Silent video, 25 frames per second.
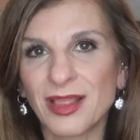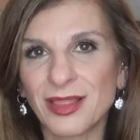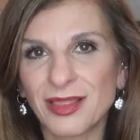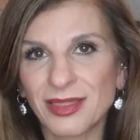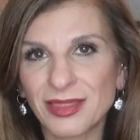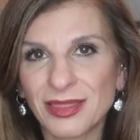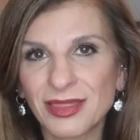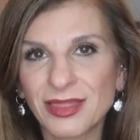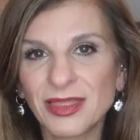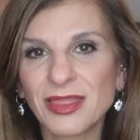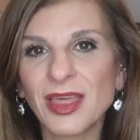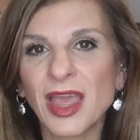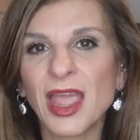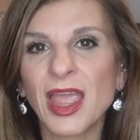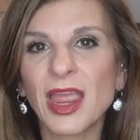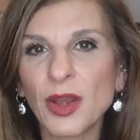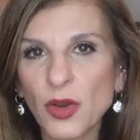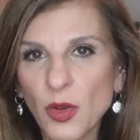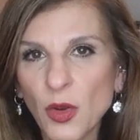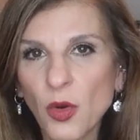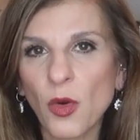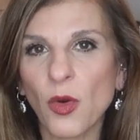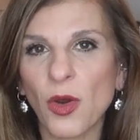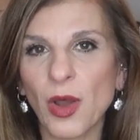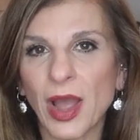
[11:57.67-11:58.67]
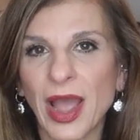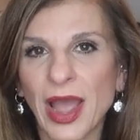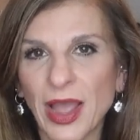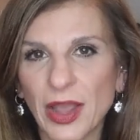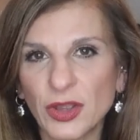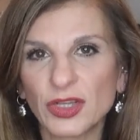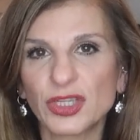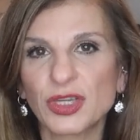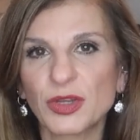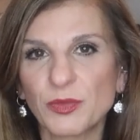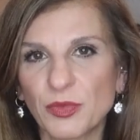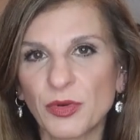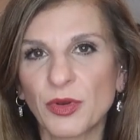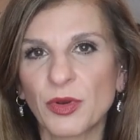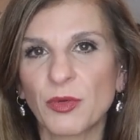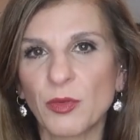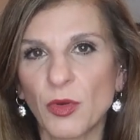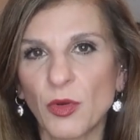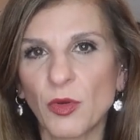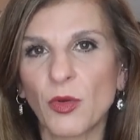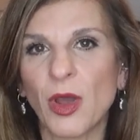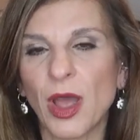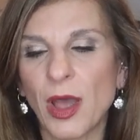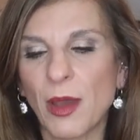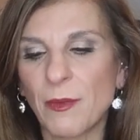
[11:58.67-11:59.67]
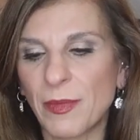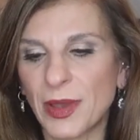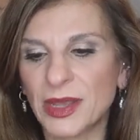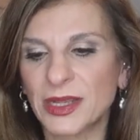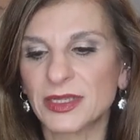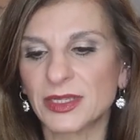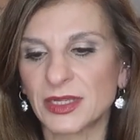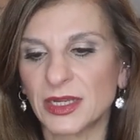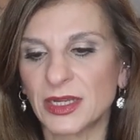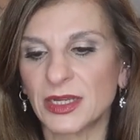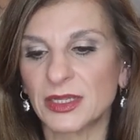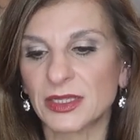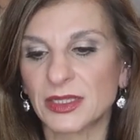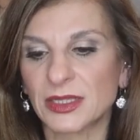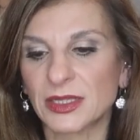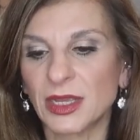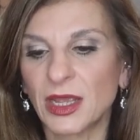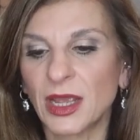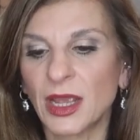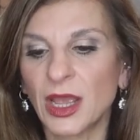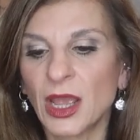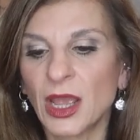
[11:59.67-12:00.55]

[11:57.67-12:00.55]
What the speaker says: They know how to promote a business.